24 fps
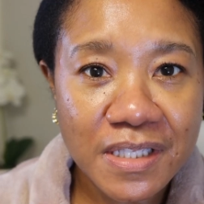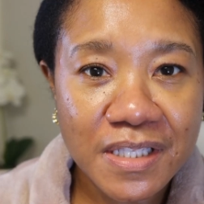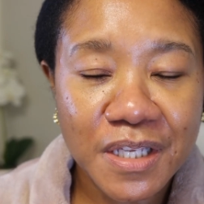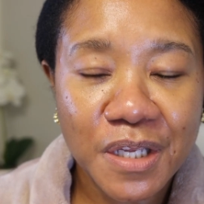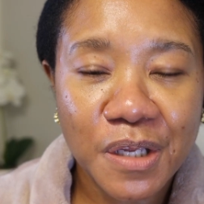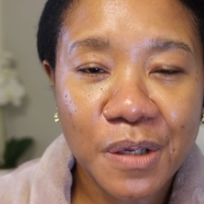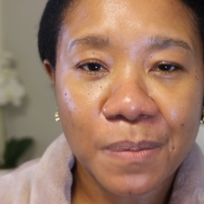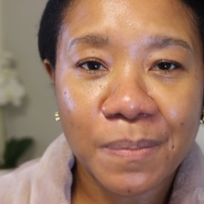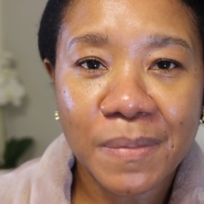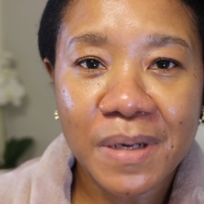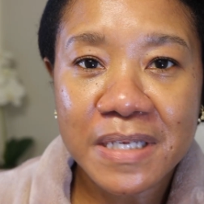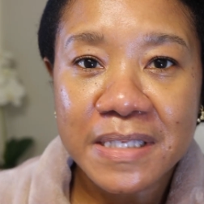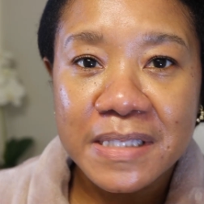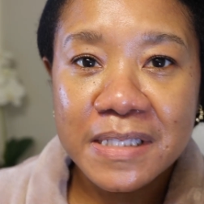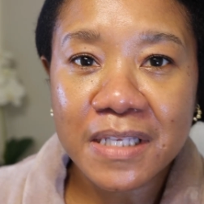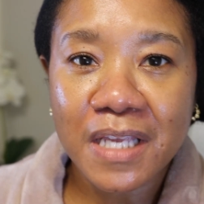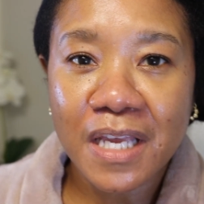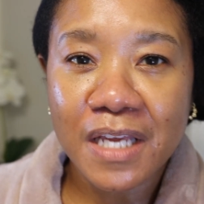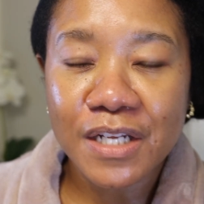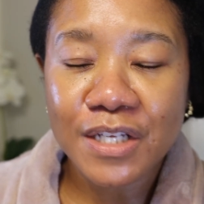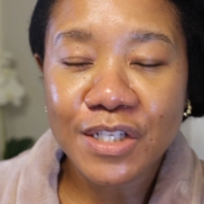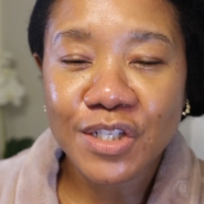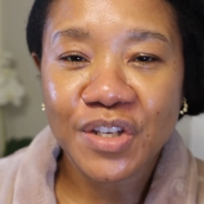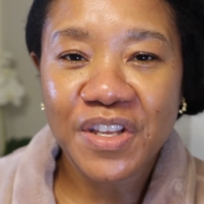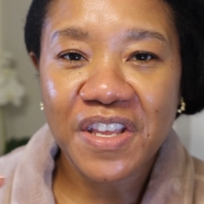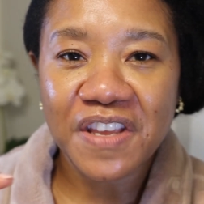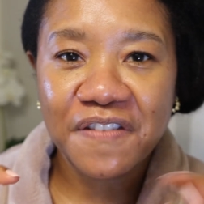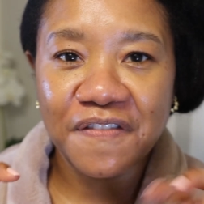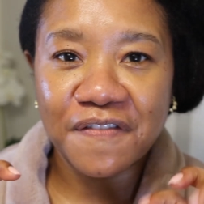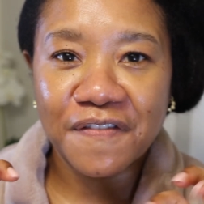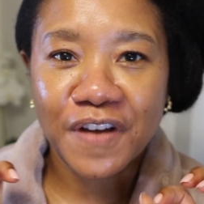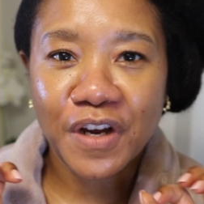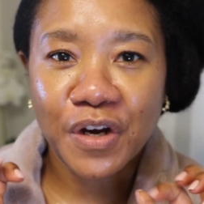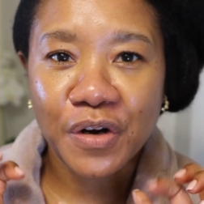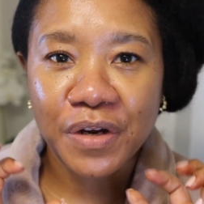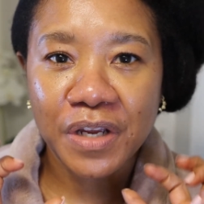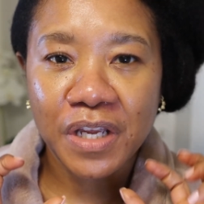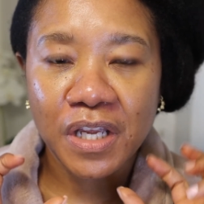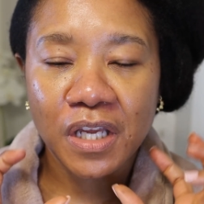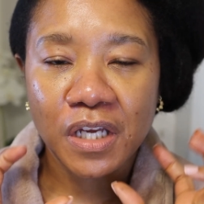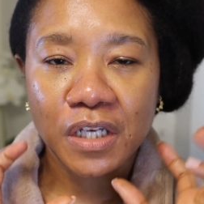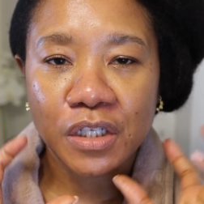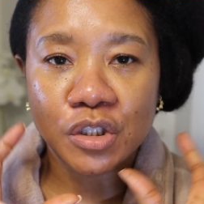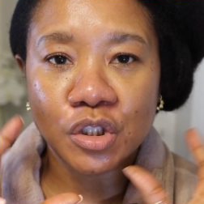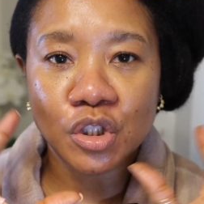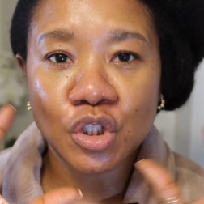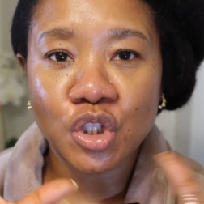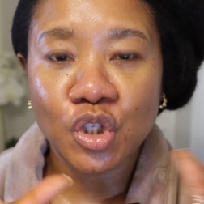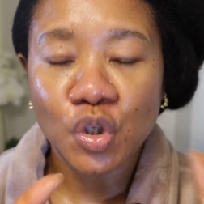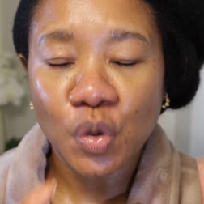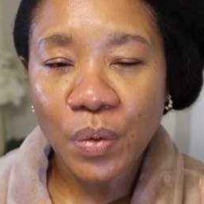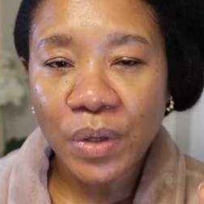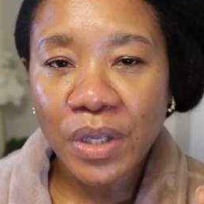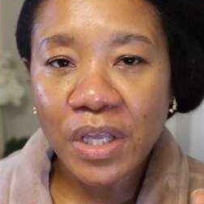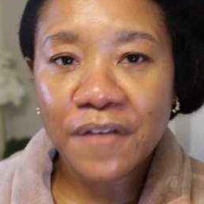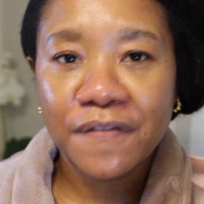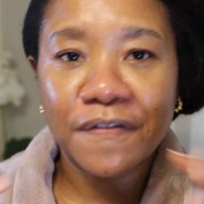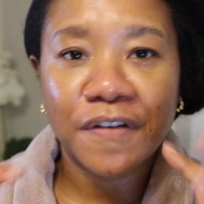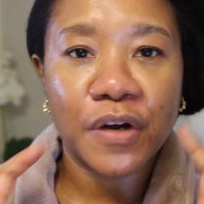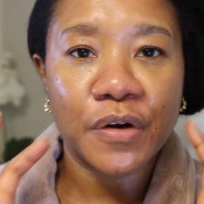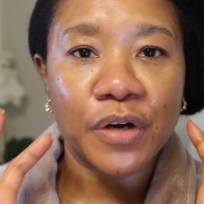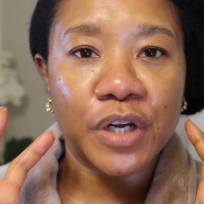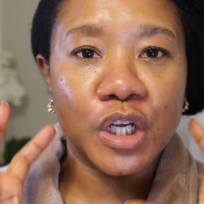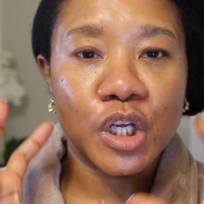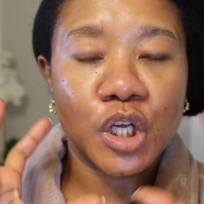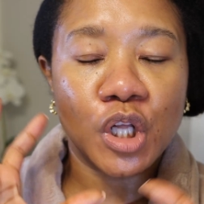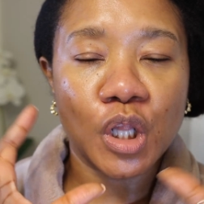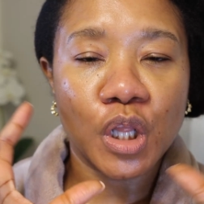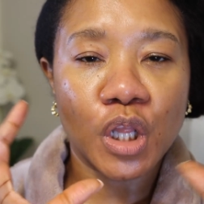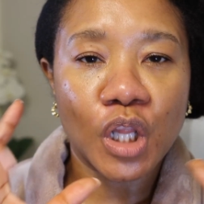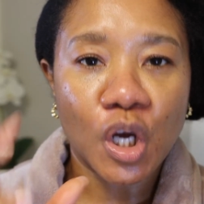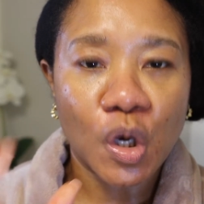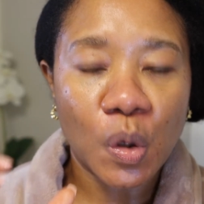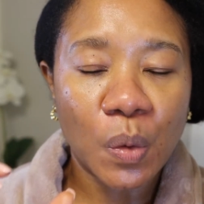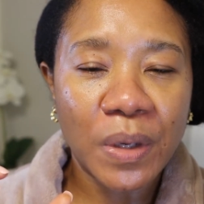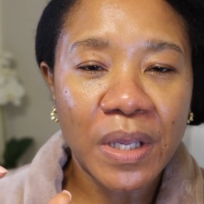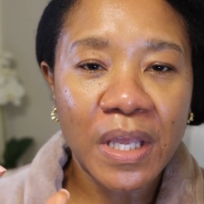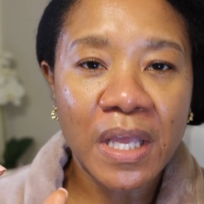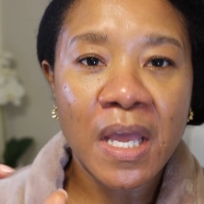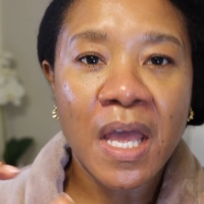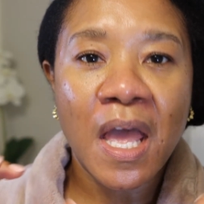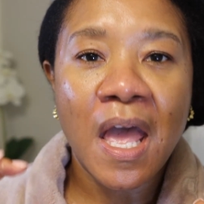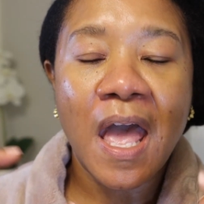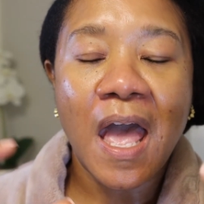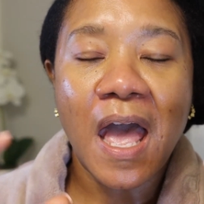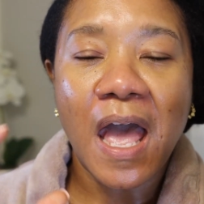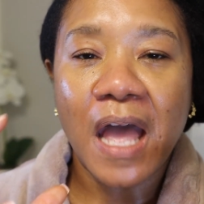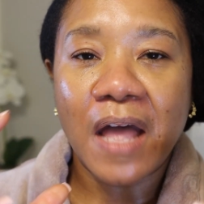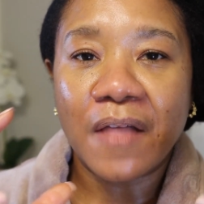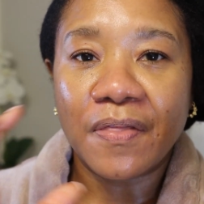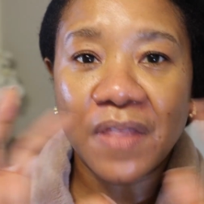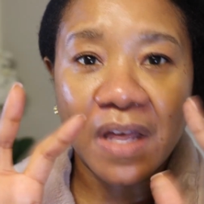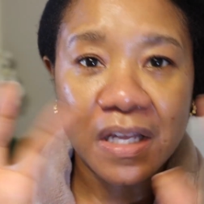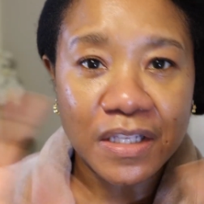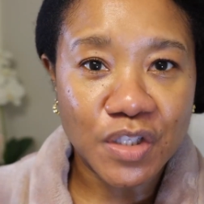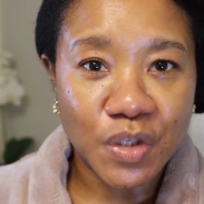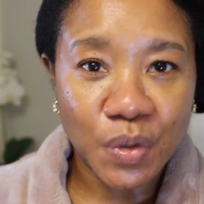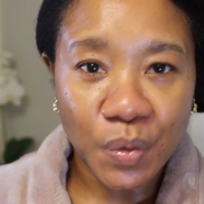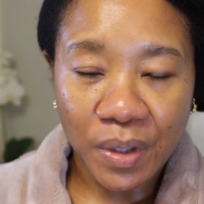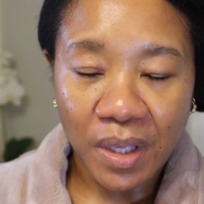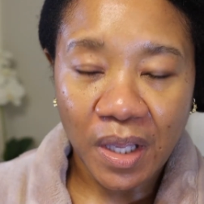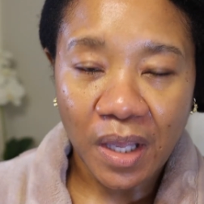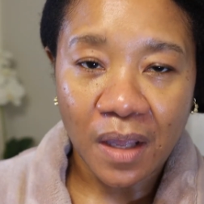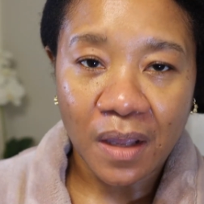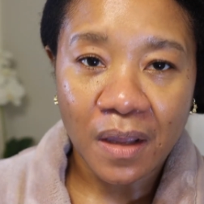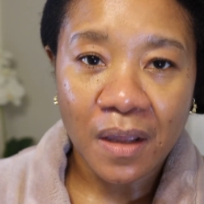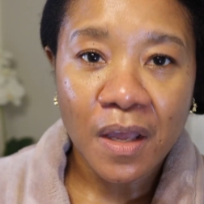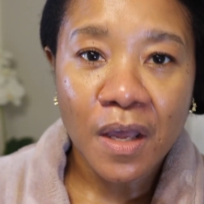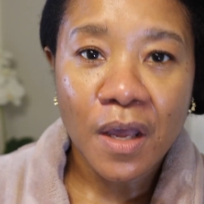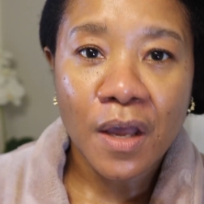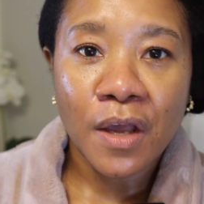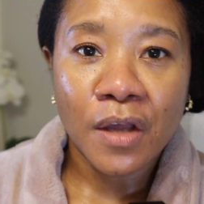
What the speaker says: see, my skin is looking very dewy, very glowy, and that's okay.